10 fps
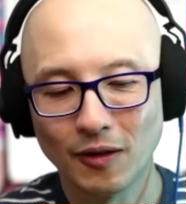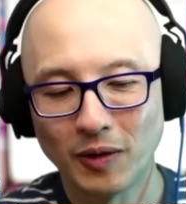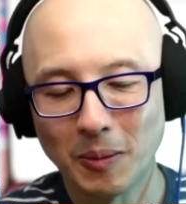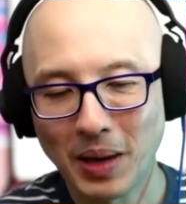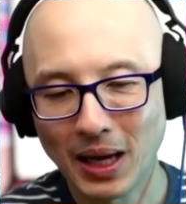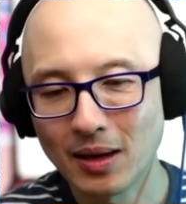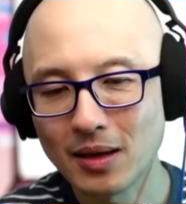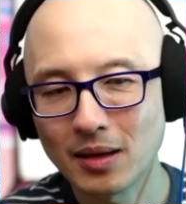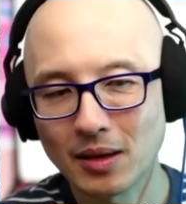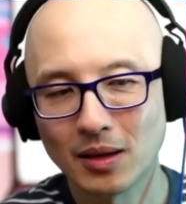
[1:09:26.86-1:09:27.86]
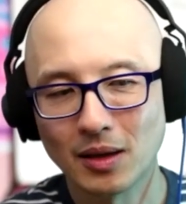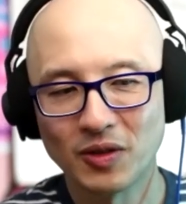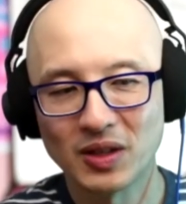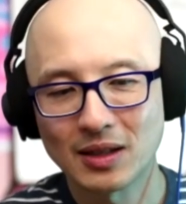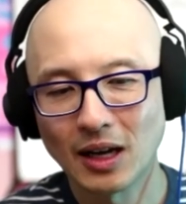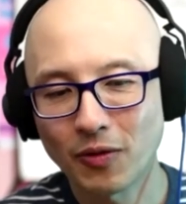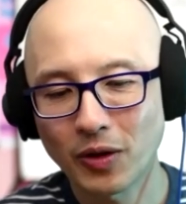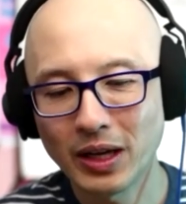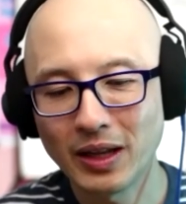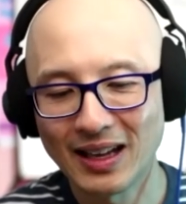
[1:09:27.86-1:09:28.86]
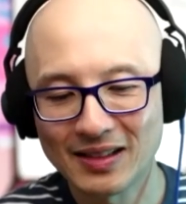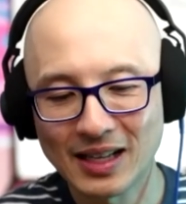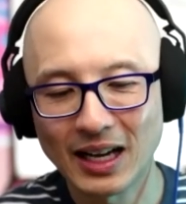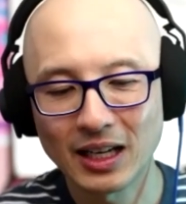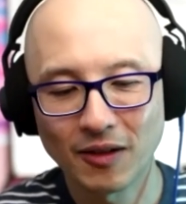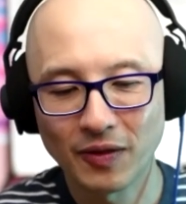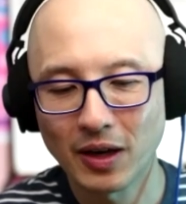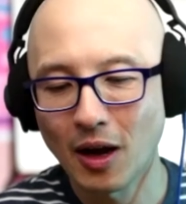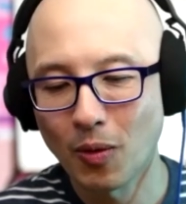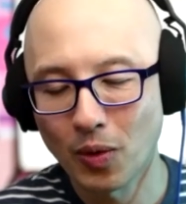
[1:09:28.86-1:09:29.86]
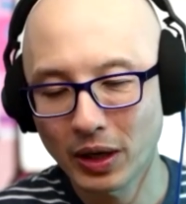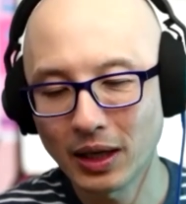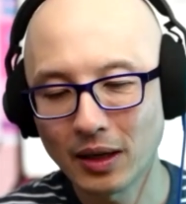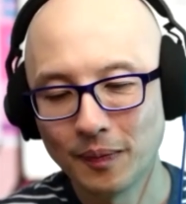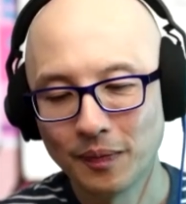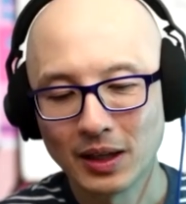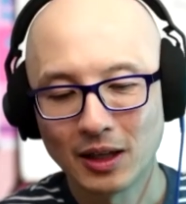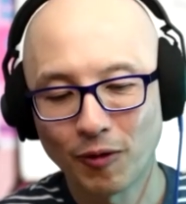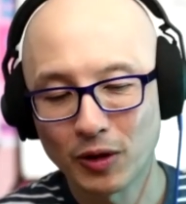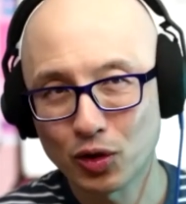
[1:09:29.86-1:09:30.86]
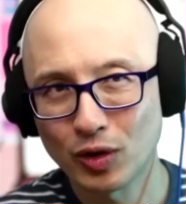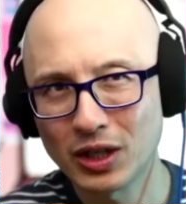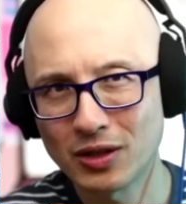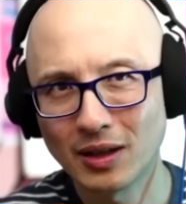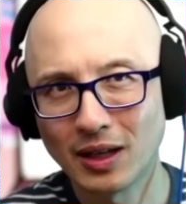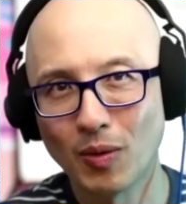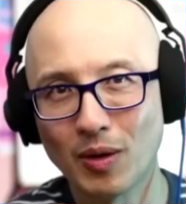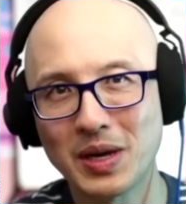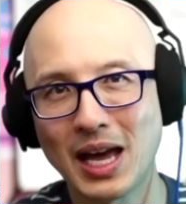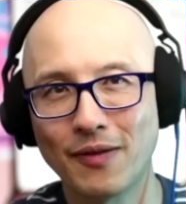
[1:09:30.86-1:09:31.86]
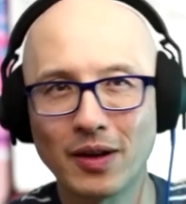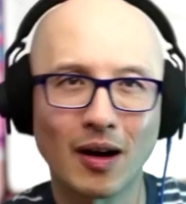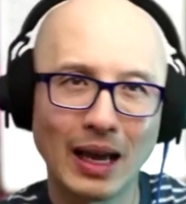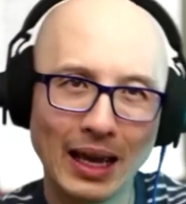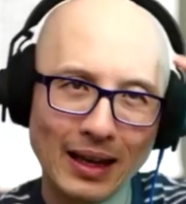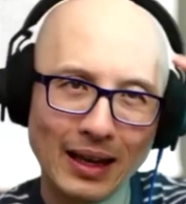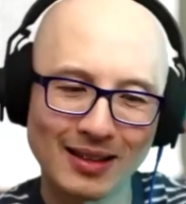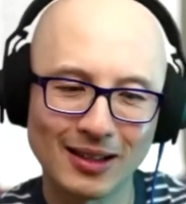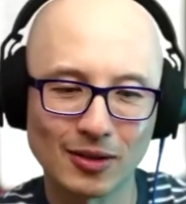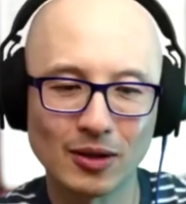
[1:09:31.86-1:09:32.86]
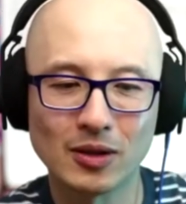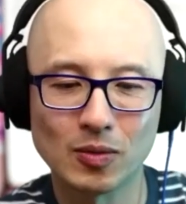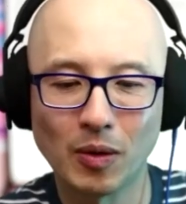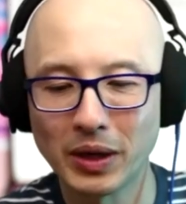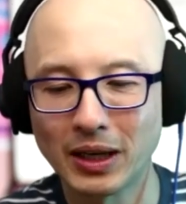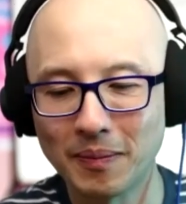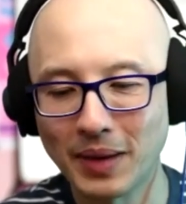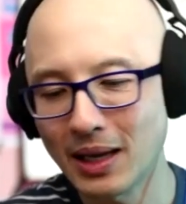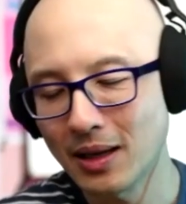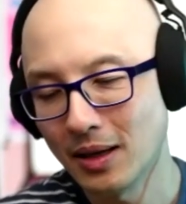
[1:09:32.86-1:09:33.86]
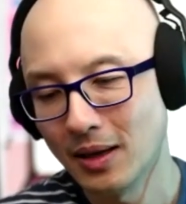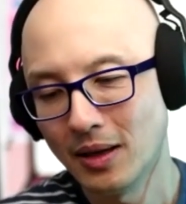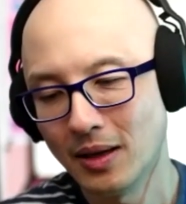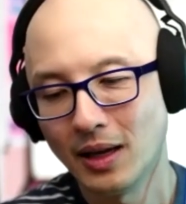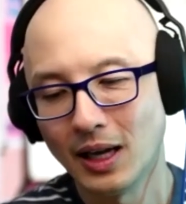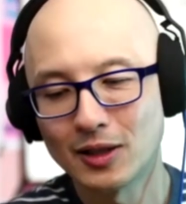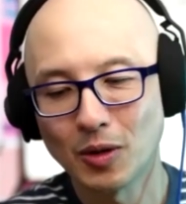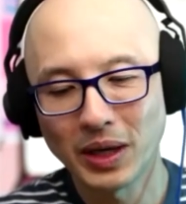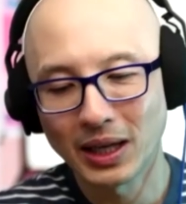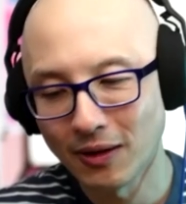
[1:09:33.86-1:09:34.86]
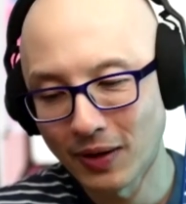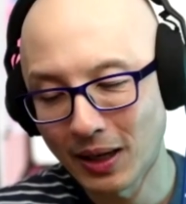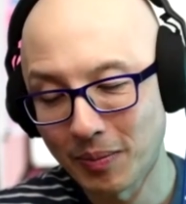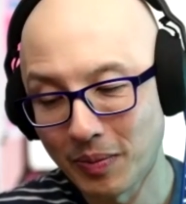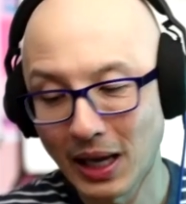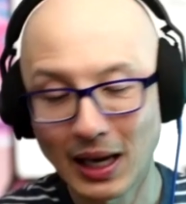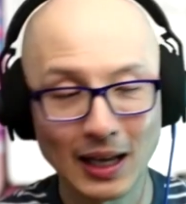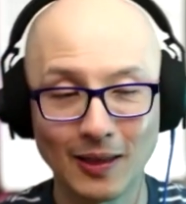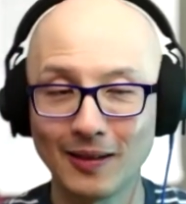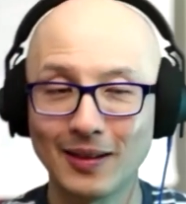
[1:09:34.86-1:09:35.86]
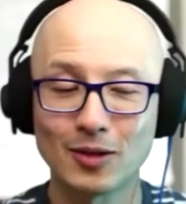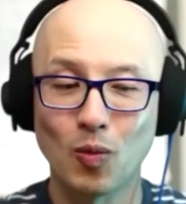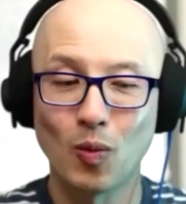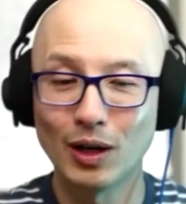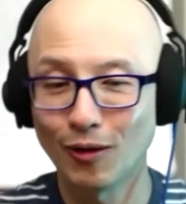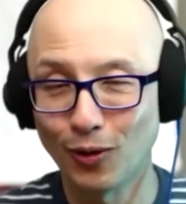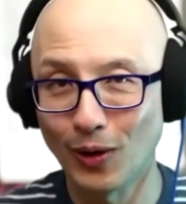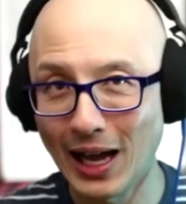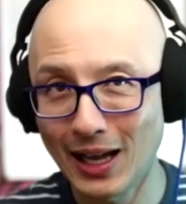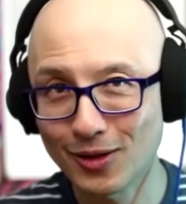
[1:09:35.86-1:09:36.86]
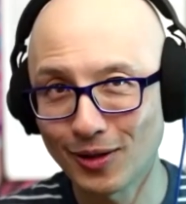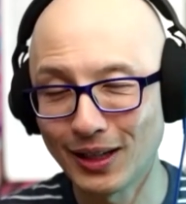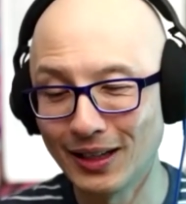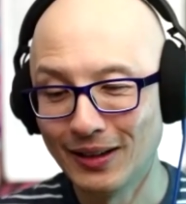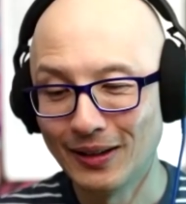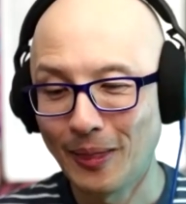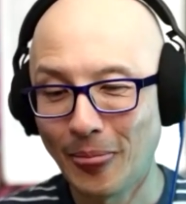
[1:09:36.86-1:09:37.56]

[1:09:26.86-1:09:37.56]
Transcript: of the pain of discovery, the anxiety of it not working, the frustration that what we have in our head isn't as good as what we can make. And so we give up. And I think that's wonderful. I actually